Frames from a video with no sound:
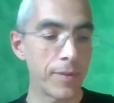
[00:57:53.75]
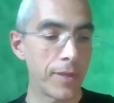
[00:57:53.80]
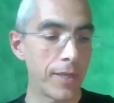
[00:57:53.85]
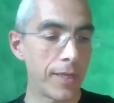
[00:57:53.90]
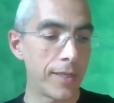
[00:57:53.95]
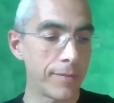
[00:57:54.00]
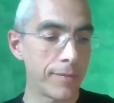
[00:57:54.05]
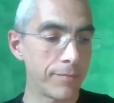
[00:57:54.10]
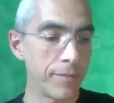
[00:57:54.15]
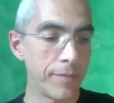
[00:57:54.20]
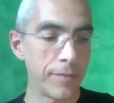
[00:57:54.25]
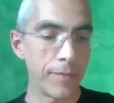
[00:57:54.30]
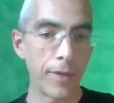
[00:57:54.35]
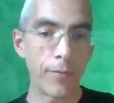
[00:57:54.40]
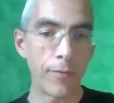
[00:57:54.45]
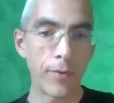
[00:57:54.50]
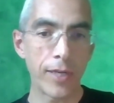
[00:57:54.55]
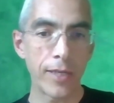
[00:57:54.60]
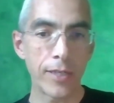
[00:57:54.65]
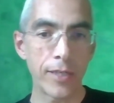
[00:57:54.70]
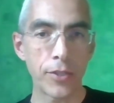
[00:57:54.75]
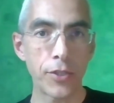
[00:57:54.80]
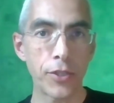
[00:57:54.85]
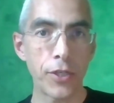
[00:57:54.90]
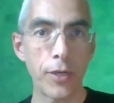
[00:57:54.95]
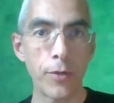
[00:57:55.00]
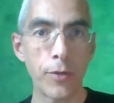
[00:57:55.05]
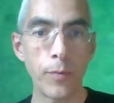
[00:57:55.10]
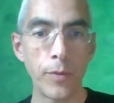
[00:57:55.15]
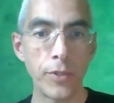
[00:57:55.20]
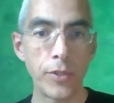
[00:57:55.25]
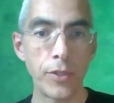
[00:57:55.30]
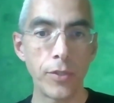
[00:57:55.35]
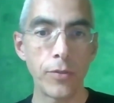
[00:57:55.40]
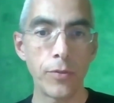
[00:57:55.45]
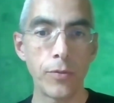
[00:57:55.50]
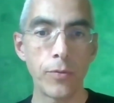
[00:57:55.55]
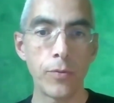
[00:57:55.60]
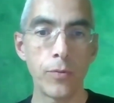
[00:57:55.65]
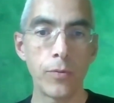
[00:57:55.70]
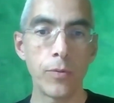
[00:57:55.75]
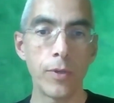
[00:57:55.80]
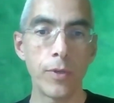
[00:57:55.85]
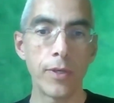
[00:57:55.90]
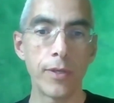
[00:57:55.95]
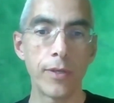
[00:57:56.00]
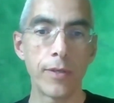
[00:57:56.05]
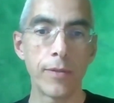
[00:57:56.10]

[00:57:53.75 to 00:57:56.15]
I want to share with you